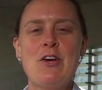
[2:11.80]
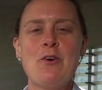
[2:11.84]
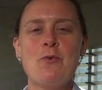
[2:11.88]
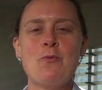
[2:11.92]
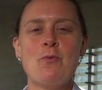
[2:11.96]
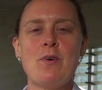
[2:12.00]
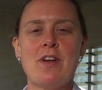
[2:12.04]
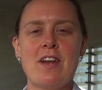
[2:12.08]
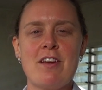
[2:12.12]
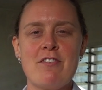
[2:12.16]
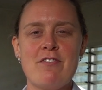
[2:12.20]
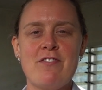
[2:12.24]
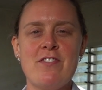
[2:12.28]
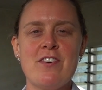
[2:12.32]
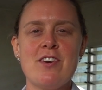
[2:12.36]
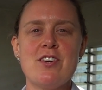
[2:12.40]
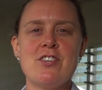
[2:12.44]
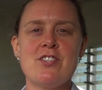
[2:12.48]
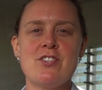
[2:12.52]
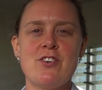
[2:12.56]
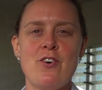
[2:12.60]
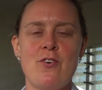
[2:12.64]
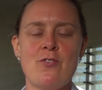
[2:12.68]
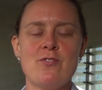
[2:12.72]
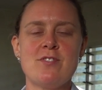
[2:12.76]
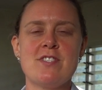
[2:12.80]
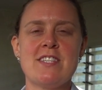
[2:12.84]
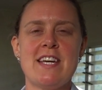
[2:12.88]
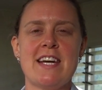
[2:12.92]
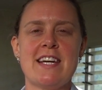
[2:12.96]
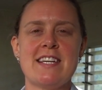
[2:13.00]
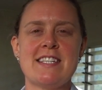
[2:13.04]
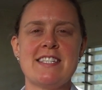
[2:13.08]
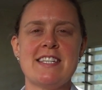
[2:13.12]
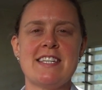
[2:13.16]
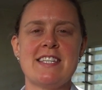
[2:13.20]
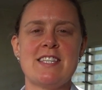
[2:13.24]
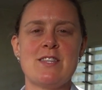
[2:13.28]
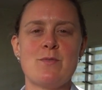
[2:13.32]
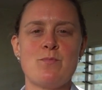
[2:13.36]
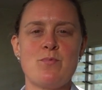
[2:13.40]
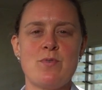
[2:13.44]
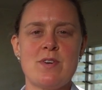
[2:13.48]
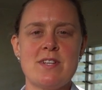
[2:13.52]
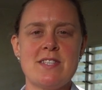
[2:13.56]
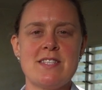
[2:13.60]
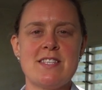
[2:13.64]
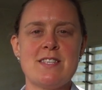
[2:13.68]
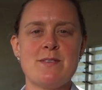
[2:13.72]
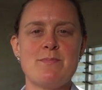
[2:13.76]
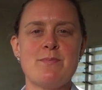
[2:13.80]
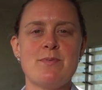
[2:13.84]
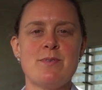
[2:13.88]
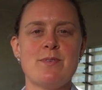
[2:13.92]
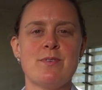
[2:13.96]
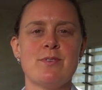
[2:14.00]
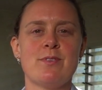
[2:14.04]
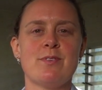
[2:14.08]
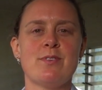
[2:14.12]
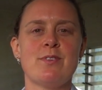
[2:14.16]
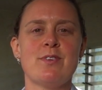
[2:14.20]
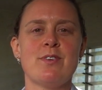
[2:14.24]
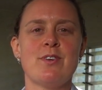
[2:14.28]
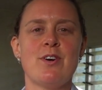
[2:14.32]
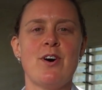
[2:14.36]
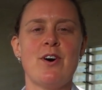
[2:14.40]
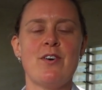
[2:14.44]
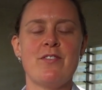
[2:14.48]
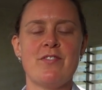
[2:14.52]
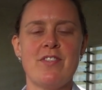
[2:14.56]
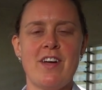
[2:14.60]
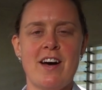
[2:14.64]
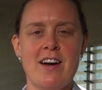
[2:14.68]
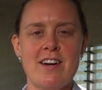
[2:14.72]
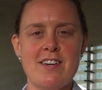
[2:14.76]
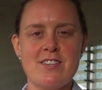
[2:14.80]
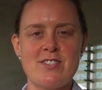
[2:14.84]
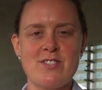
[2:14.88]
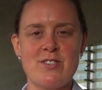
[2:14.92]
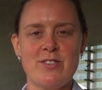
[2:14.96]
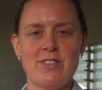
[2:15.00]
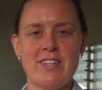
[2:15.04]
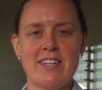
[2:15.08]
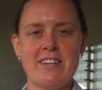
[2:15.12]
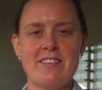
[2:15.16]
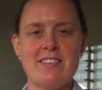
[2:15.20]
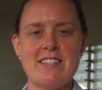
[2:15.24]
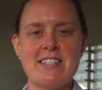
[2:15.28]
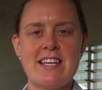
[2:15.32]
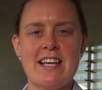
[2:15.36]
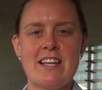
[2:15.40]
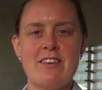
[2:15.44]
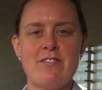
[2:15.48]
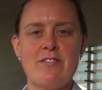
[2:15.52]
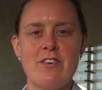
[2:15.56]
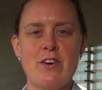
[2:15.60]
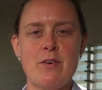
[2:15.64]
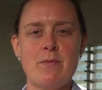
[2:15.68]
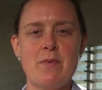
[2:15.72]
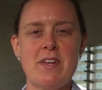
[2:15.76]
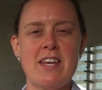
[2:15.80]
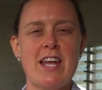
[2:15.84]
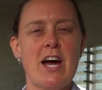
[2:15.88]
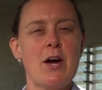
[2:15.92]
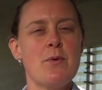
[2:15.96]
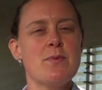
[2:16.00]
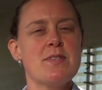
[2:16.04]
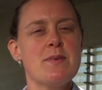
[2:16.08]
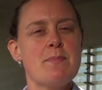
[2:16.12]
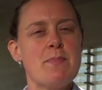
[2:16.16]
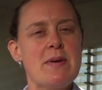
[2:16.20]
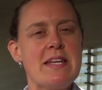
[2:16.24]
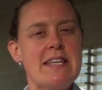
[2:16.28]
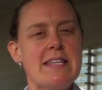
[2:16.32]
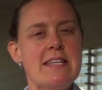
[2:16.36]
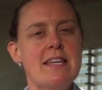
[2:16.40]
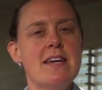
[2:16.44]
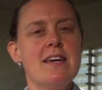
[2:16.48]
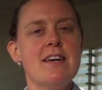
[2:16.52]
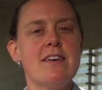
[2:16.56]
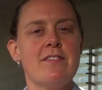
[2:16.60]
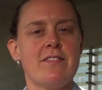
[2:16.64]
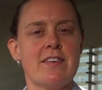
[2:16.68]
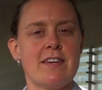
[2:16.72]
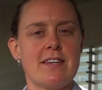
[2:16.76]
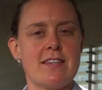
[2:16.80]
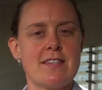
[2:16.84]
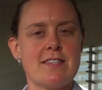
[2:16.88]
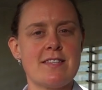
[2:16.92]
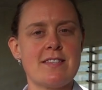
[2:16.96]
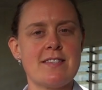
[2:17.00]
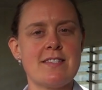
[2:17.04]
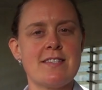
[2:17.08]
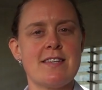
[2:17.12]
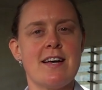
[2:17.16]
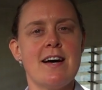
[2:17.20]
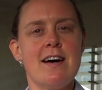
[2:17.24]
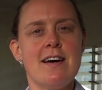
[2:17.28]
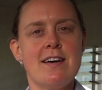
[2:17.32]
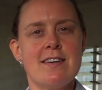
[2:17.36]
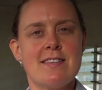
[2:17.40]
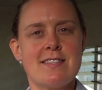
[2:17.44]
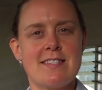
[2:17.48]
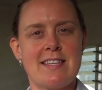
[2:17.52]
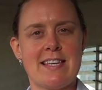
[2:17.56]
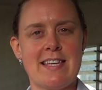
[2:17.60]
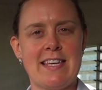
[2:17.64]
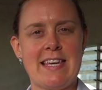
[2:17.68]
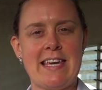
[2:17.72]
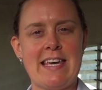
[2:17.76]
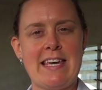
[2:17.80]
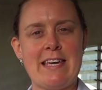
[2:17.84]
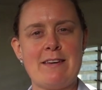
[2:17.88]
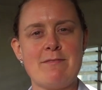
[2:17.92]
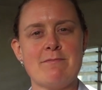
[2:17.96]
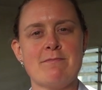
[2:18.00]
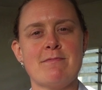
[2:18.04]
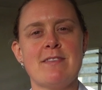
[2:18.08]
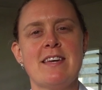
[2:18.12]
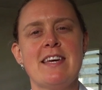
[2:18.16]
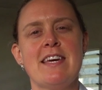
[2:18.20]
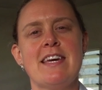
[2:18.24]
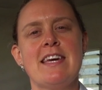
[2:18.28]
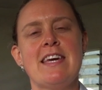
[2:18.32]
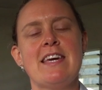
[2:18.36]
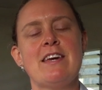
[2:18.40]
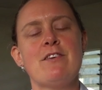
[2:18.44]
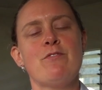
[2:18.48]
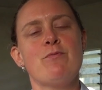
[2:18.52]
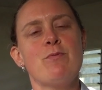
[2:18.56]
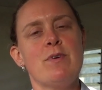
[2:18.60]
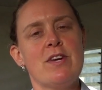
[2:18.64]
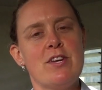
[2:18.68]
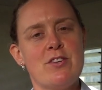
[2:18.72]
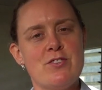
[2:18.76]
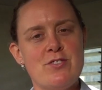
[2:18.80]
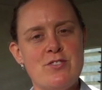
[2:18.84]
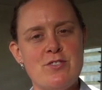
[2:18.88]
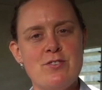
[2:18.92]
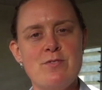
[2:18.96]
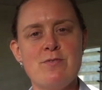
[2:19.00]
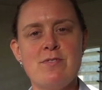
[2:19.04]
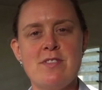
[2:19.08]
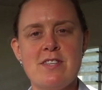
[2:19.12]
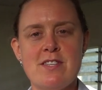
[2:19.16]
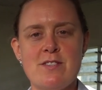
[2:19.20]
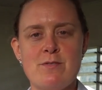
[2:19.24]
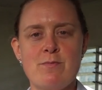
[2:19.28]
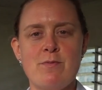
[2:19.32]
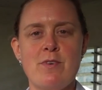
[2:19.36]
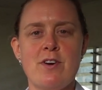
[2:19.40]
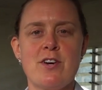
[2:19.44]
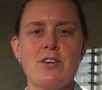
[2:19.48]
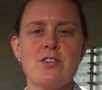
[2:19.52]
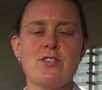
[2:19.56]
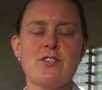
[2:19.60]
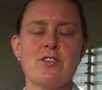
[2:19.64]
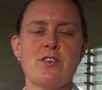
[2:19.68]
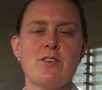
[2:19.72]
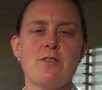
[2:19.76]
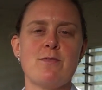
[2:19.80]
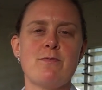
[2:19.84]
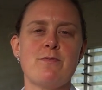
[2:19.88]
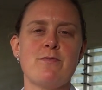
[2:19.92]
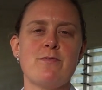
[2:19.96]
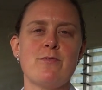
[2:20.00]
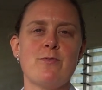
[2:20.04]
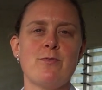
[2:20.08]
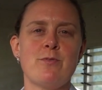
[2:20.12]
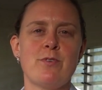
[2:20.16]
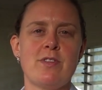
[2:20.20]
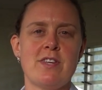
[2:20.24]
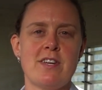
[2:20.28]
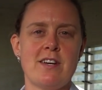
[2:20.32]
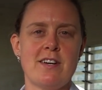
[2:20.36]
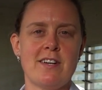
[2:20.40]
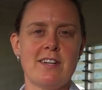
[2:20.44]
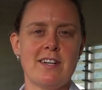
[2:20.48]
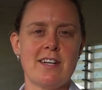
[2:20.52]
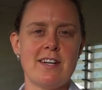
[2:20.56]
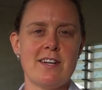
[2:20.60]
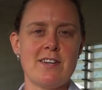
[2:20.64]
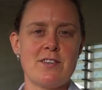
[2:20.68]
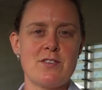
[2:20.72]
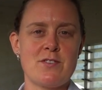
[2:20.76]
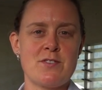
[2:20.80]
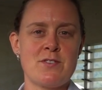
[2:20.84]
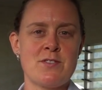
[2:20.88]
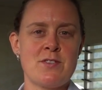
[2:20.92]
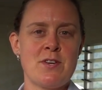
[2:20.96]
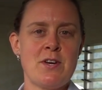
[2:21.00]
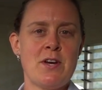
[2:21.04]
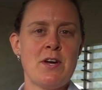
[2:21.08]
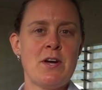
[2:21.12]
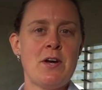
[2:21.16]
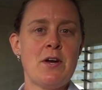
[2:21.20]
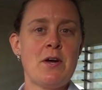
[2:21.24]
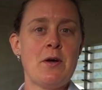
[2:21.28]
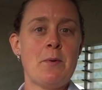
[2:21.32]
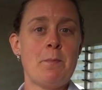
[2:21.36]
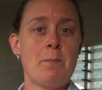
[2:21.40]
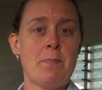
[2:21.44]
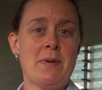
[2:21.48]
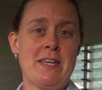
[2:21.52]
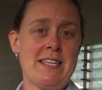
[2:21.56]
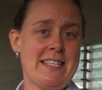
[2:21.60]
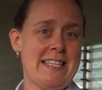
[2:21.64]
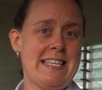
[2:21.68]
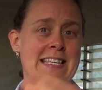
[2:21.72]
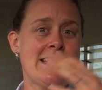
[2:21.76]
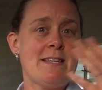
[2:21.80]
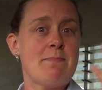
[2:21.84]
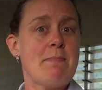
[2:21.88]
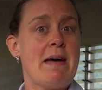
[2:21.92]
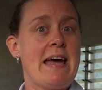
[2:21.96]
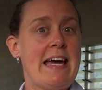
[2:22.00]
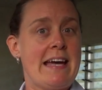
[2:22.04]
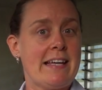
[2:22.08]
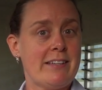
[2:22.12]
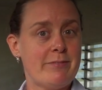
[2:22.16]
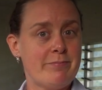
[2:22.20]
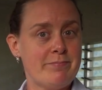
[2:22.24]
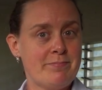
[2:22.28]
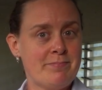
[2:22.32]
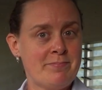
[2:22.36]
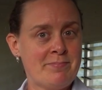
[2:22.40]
When I first contacted the principal of the high school here in Telefomin, I was a bit nervous asking him if we could do this workshop for the young girls, because he's a man.